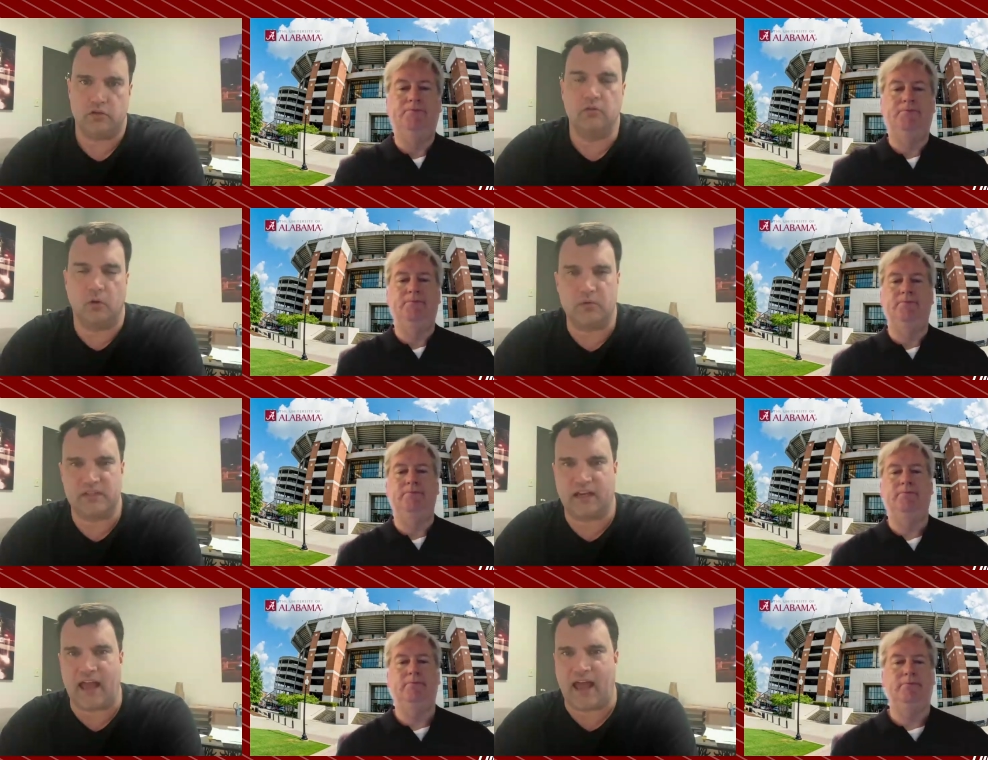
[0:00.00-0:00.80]
Speaker 1: Tua
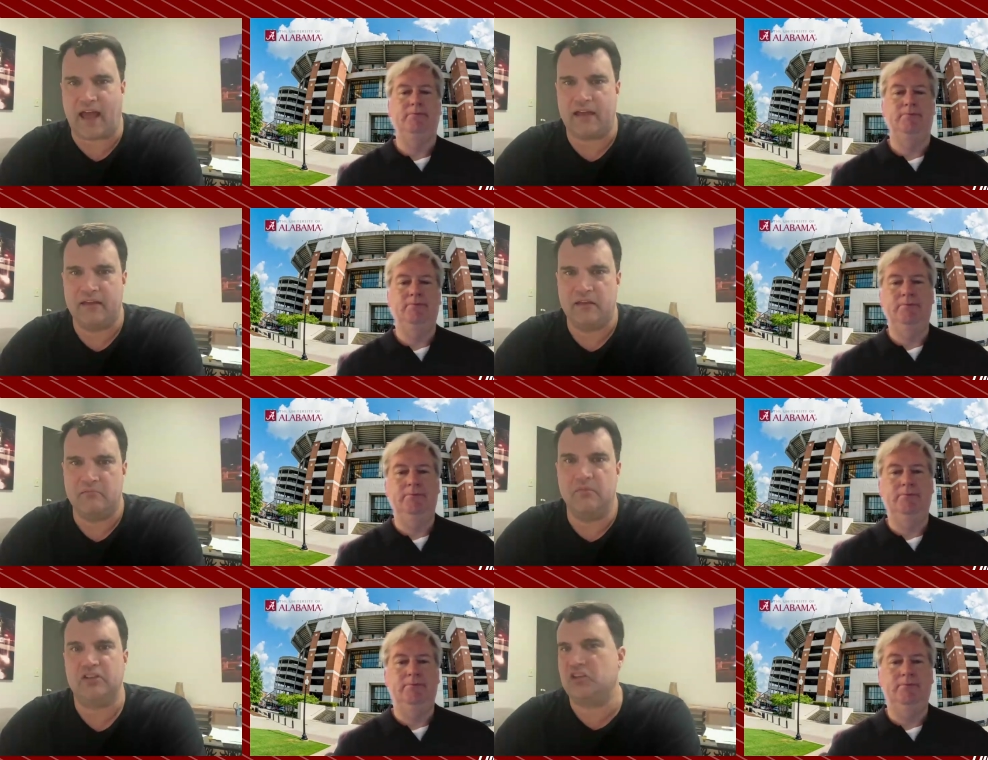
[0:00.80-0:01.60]
was the guy,
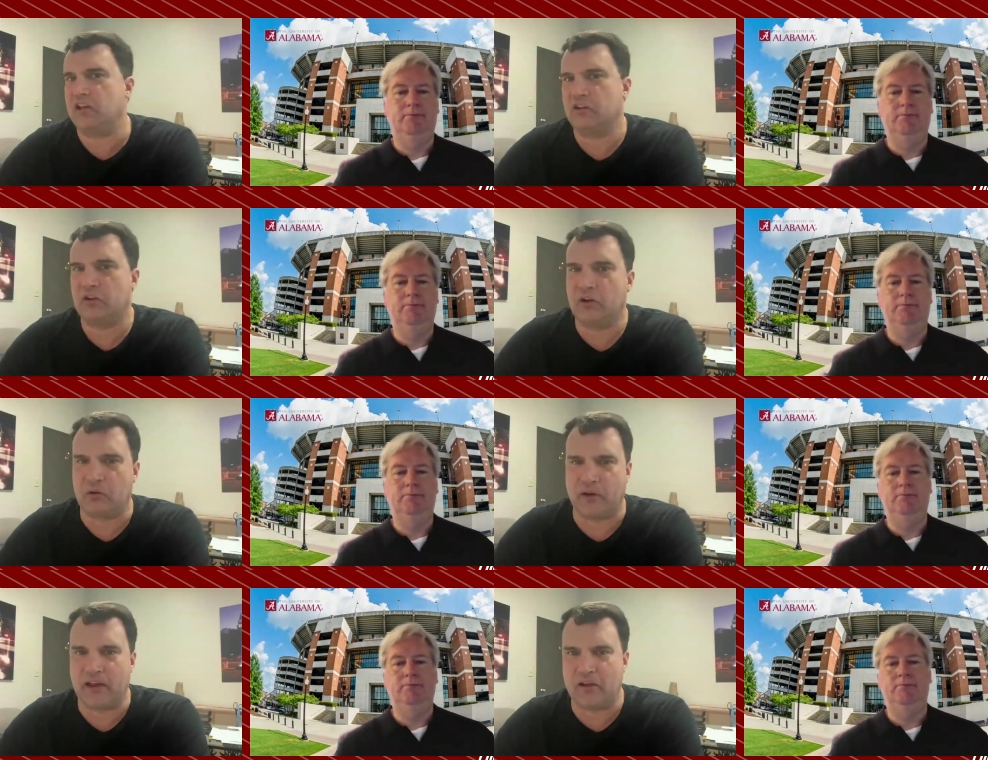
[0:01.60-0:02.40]
but Jalen hung
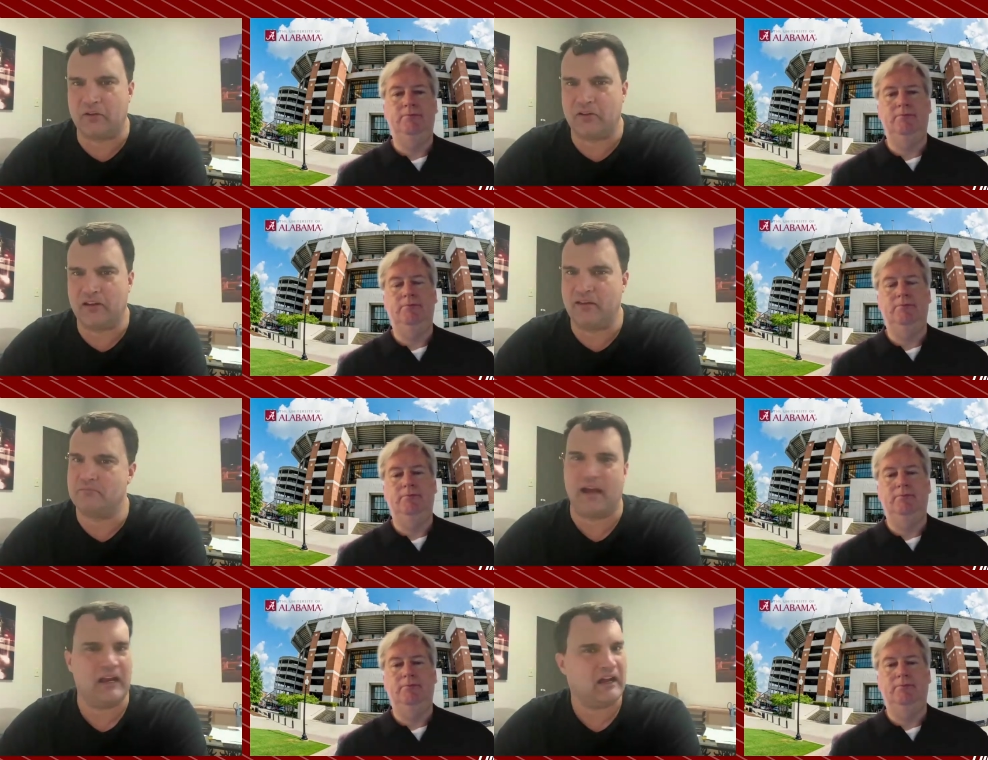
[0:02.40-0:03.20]
around,
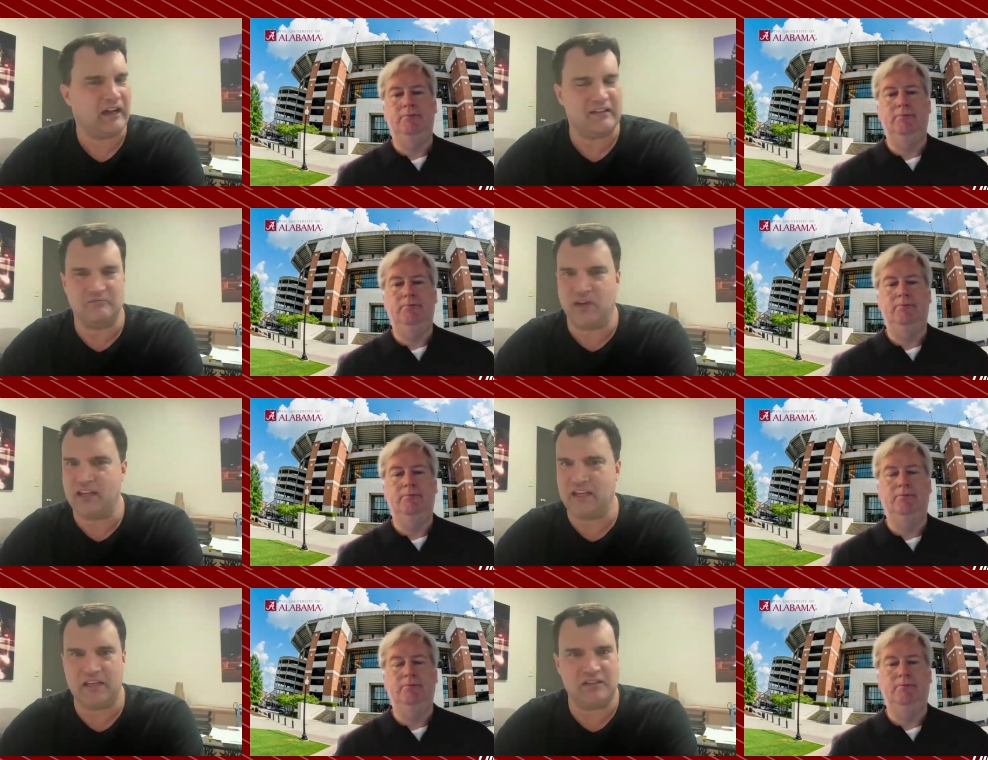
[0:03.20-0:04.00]
and by God, we
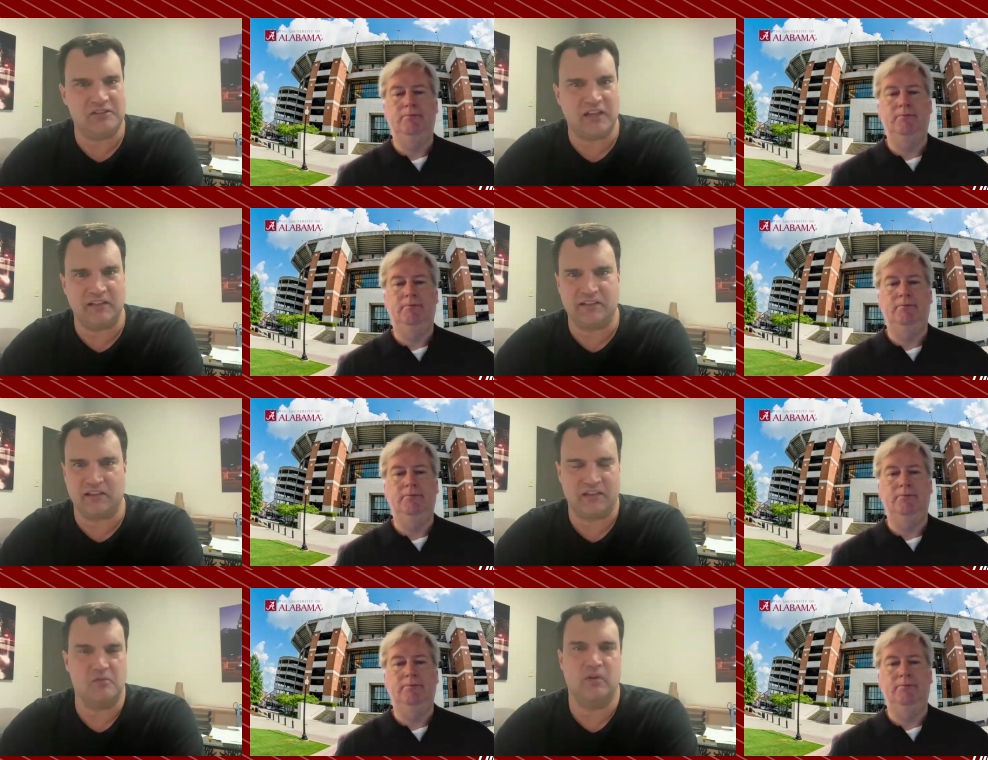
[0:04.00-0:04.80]
needed Jalen
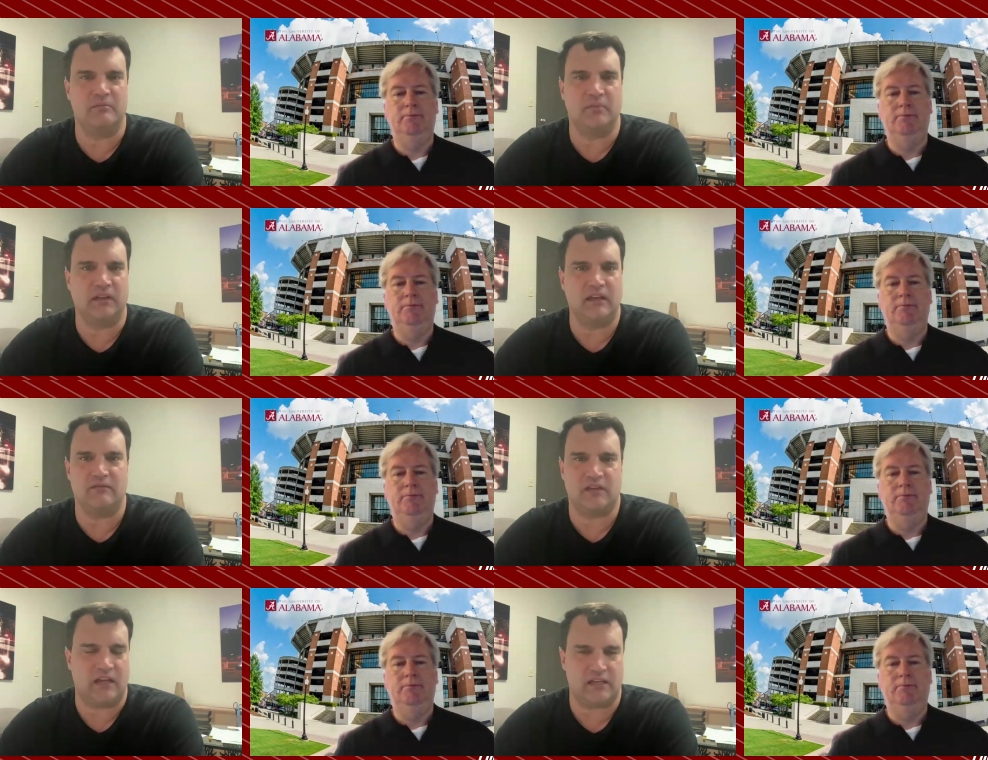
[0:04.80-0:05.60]
like you wouldn't
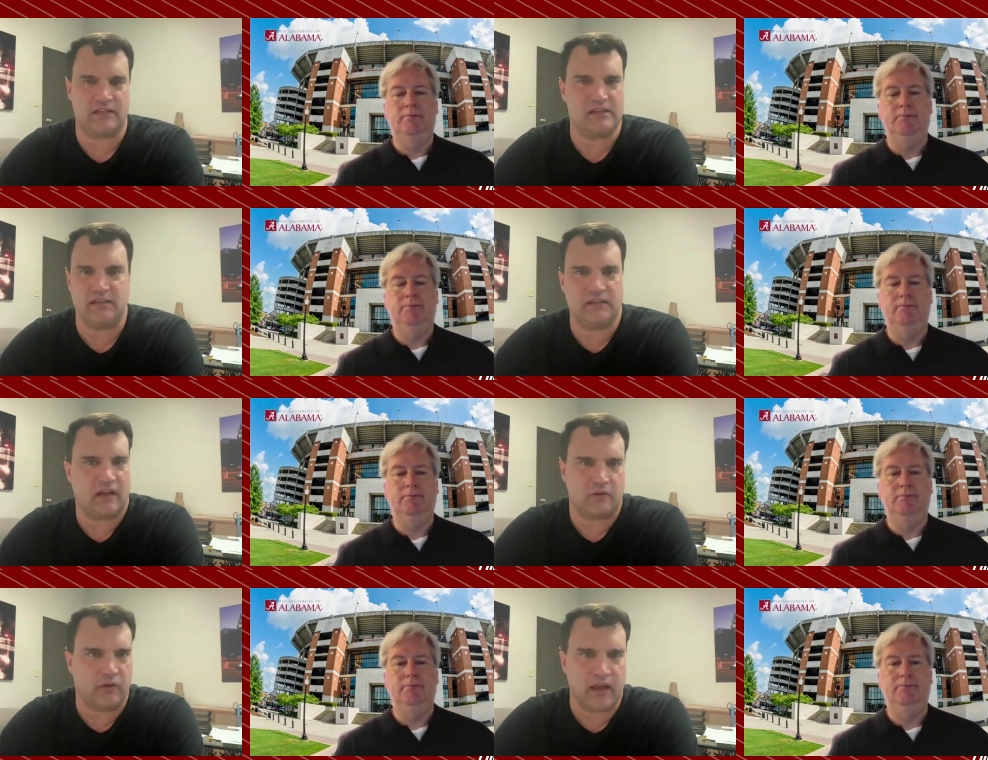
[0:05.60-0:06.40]
believe in that SEC
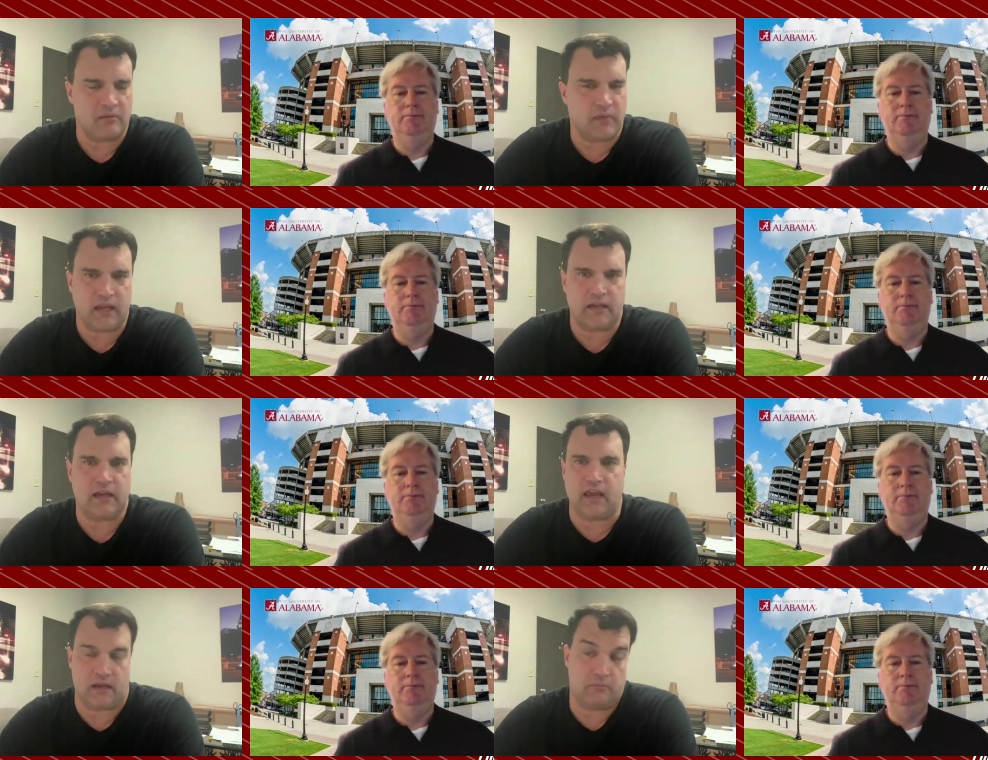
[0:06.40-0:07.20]
title game, and
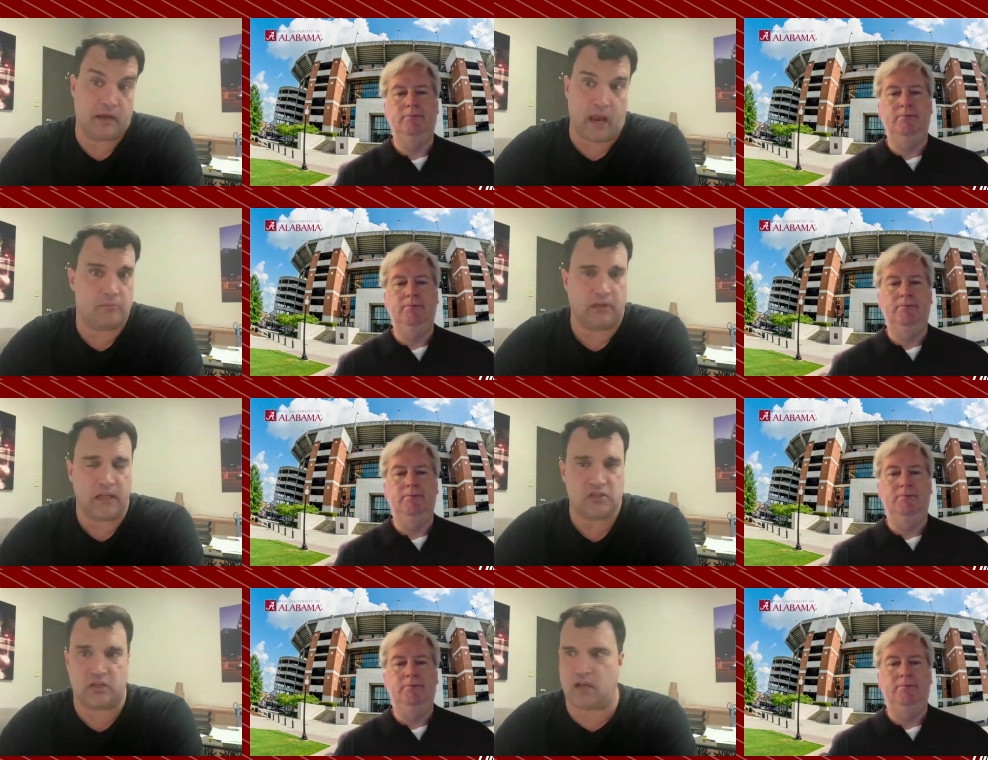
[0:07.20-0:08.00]
and he became a
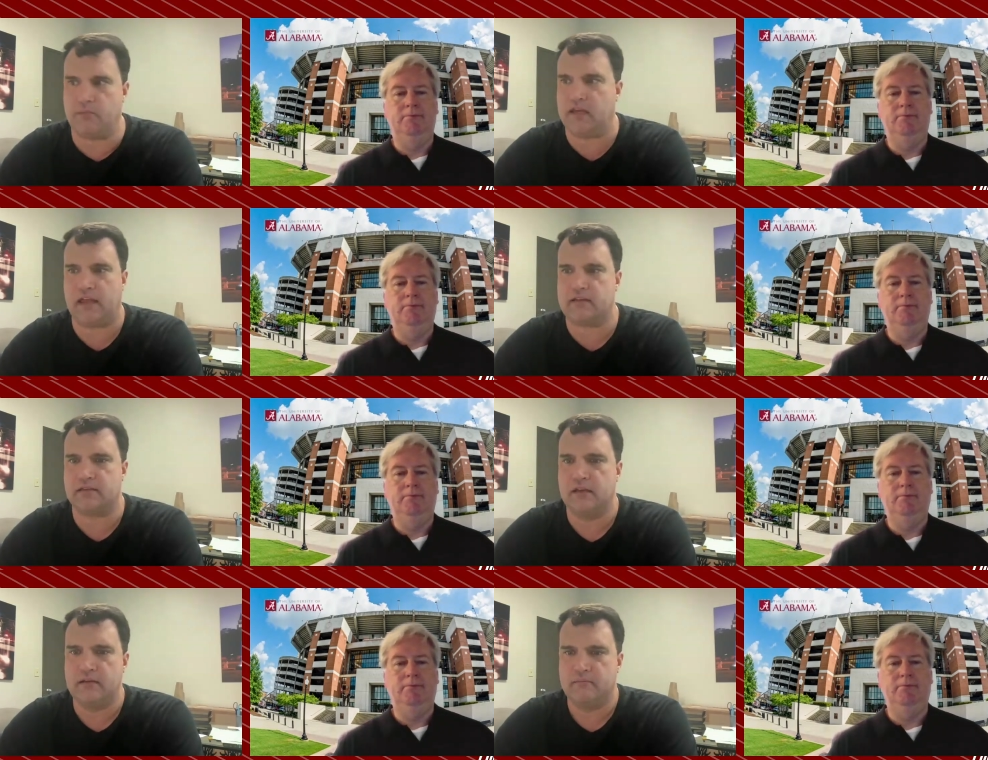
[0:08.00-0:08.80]
legend. I mean,
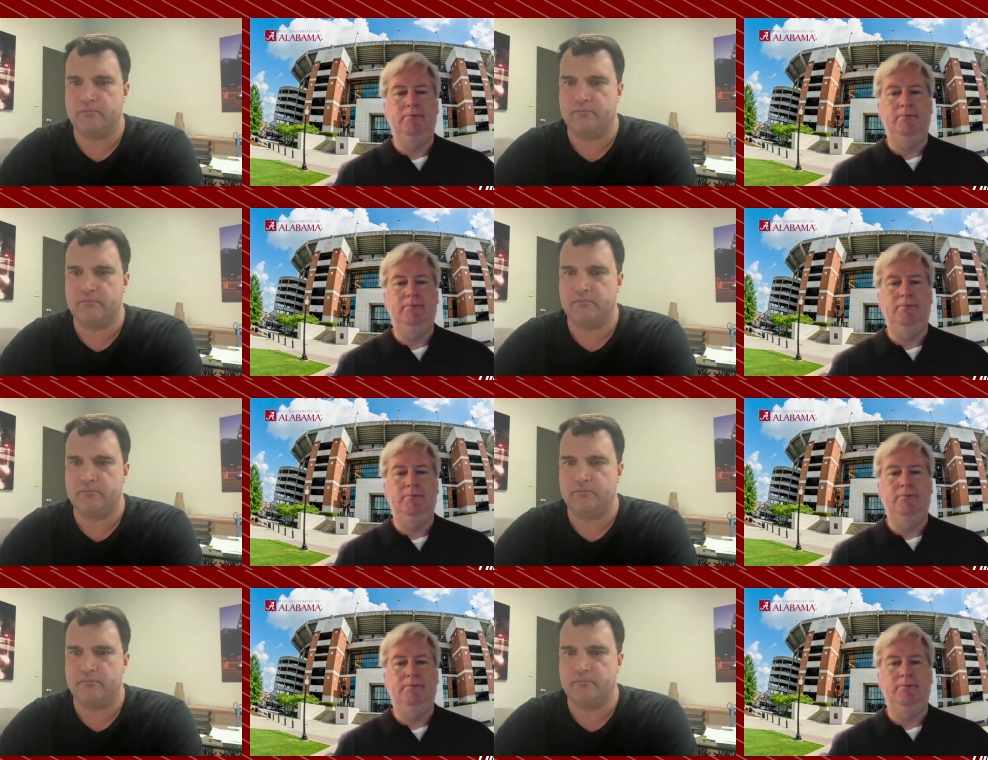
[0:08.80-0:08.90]
that's